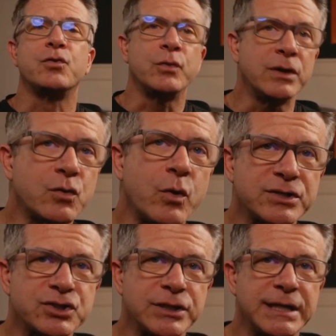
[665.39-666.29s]
The real
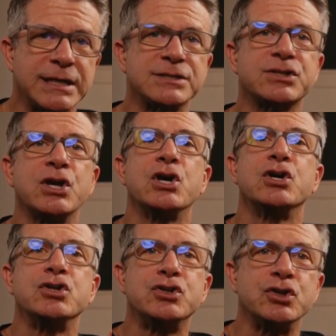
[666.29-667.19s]
question is,
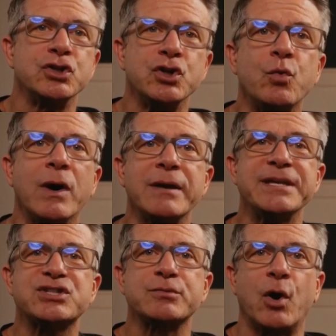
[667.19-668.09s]
do you want to
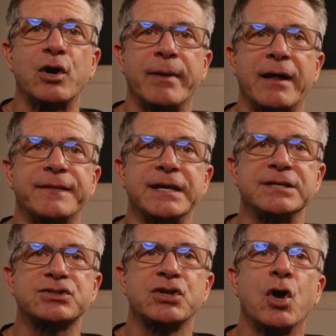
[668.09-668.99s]
be smart about
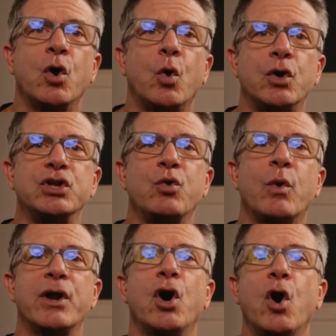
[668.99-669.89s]
this, or do you
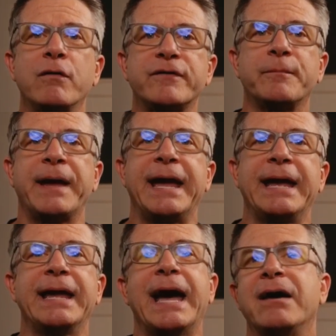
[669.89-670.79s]
want to
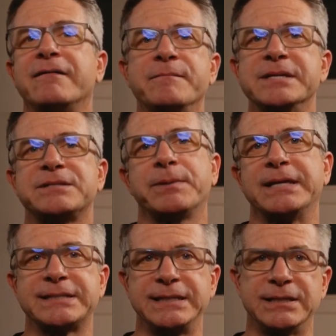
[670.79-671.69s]
overpay out of
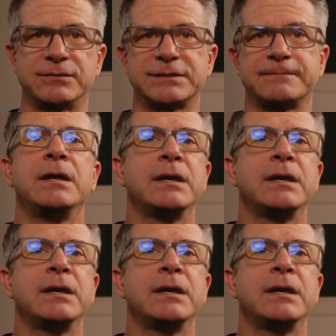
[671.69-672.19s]
misplaced guilt?